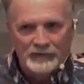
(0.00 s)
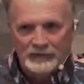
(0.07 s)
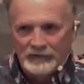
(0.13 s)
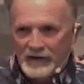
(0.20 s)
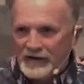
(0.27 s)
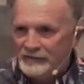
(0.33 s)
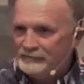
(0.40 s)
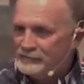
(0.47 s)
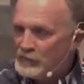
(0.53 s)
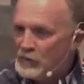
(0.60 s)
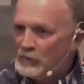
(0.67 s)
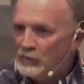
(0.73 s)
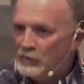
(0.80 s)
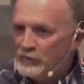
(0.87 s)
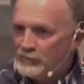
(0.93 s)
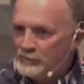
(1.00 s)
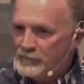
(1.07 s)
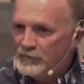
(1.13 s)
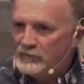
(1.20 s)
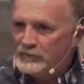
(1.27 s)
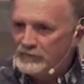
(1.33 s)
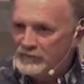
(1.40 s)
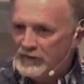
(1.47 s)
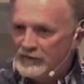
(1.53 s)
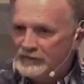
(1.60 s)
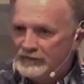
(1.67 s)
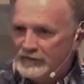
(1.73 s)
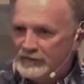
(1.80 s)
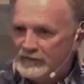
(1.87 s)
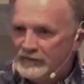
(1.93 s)
the land flowing with milk and
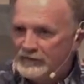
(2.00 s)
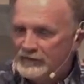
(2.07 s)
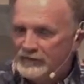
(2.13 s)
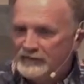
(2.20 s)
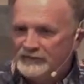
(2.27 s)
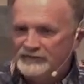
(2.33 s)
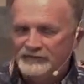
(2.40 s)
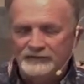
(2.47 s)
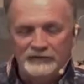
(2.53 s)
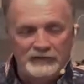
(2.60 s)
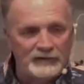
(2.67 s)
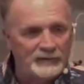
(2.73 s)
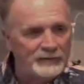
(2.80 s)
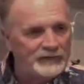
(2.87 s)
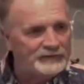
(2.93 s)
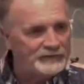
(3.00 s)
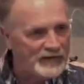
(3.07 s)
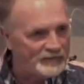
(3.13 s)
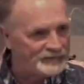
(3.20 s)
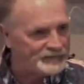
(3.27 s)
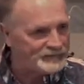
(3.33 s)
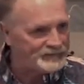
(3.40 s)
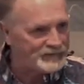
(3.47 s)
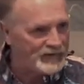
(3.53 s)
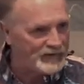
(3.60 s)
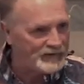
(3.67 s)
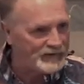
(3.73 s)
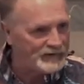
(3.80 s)
honey is going to be devastated.